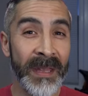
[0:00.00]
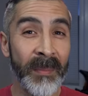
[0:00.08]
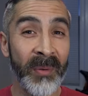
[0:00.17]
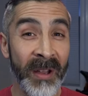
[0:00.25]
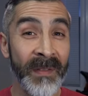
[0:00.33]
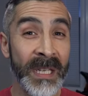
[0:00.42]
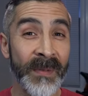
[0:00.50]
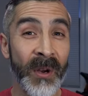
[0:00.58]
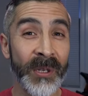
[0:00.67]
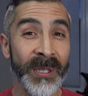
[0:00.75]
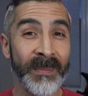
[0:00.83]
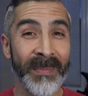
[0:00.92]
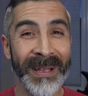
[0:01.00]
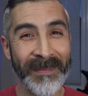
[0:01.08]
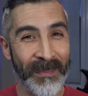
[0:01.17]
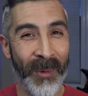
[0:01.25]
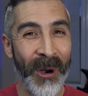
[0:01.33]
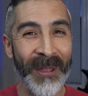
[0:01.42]
than the previous version,
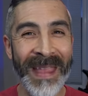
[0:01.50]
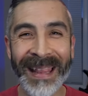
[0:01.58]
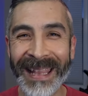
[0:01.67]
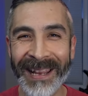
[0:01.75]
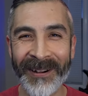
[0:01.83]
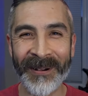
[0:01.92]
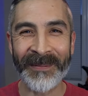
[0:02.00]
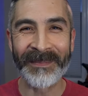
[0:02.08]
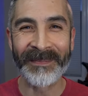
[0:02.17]
but more on that later.